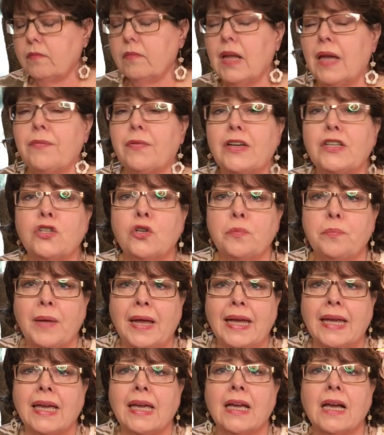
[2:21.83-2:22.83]
If I do
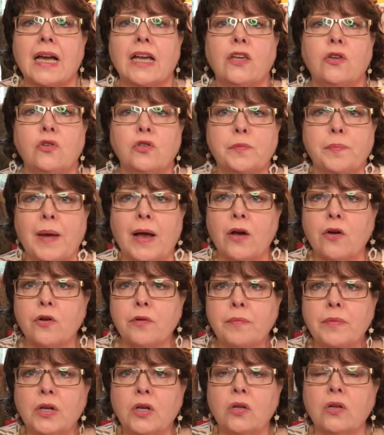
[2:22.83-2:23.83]
baking, I use
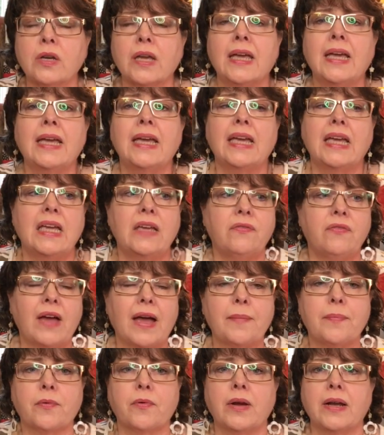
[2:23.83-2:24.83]
powdered milk,
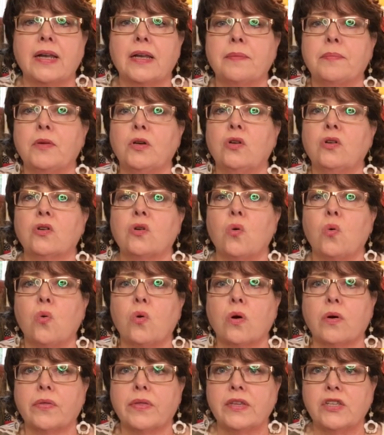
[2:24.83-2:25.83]
evaporated milk,
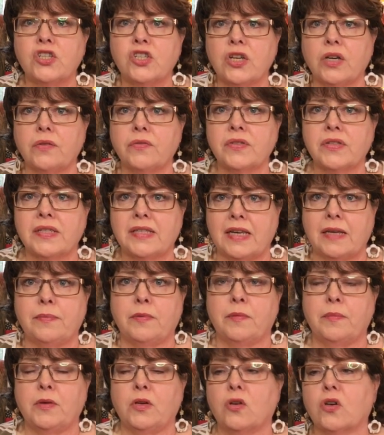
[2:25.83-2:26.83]
or the shelf
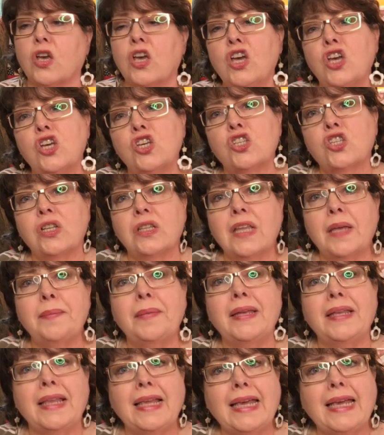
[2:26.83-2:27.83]
stable milk. So let
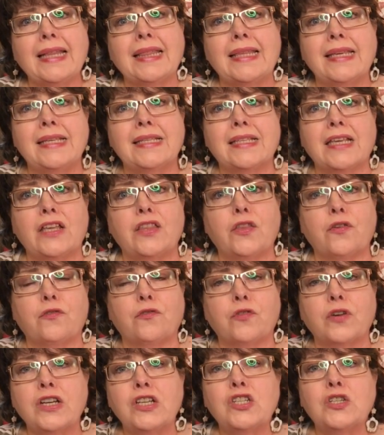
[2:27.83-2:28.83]
me get these in the
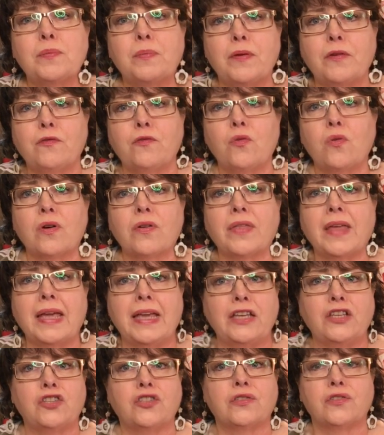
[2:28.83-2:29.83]
fridge before
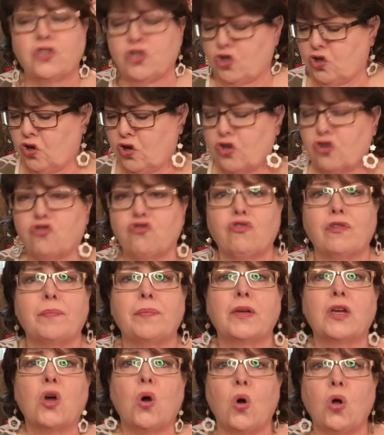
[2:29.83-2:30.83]
they start
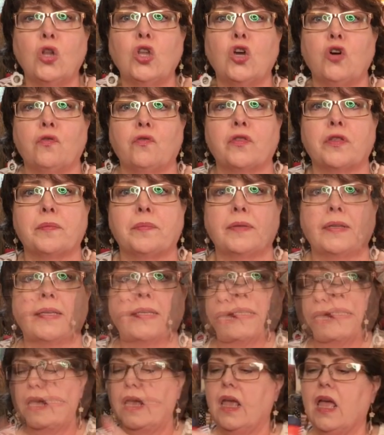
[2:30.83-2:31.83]
dripping all over the
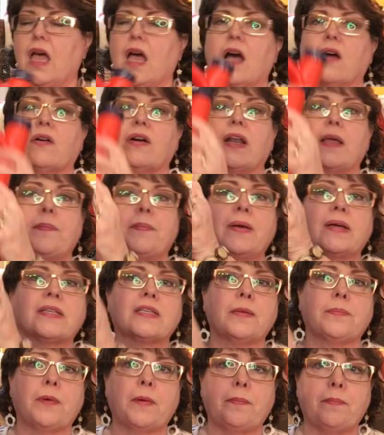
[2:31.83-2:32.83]
place. All right, I picked
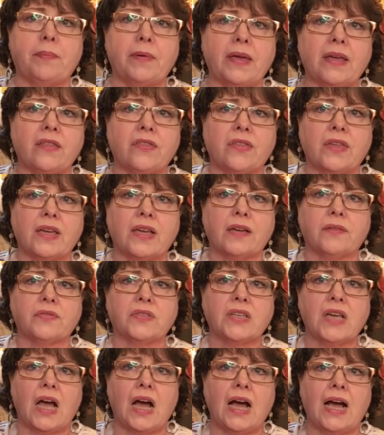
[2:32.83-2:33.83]
up a big thing of
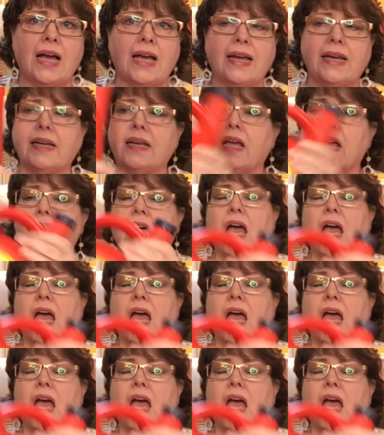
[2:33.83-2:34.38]
Tide.